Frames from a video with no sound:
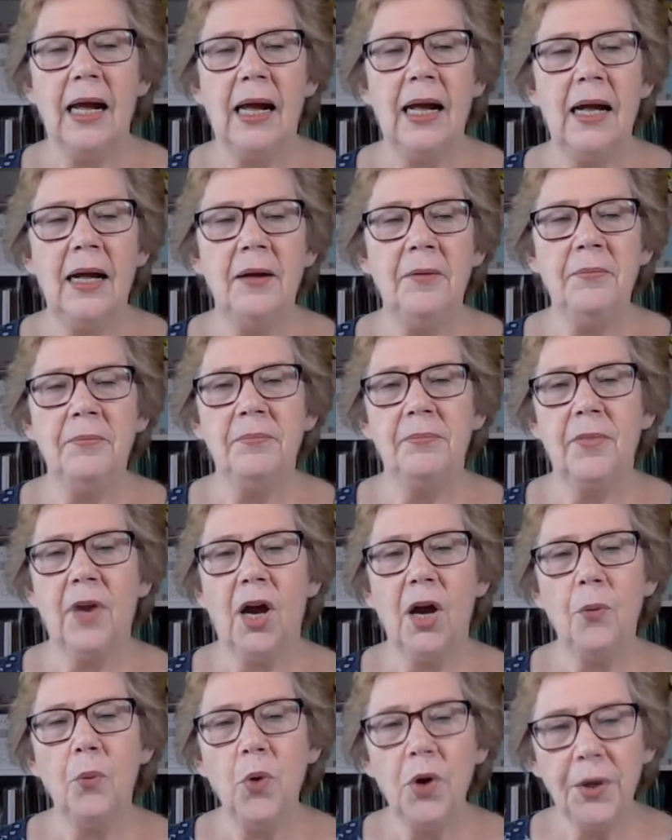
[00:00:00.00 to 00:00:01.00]
Um,
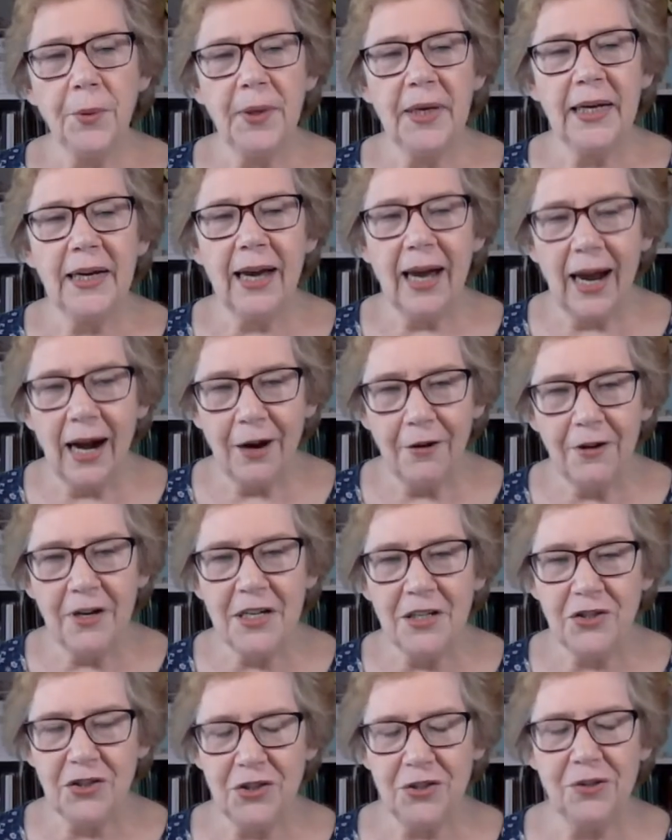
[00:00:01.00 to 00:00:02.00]
I want to
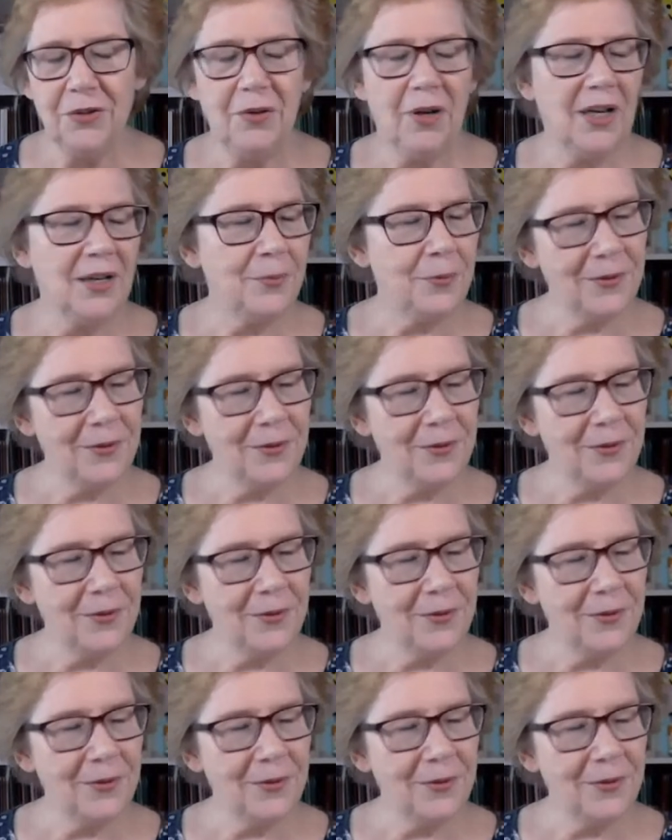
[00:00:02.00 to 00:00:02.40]
encourage you.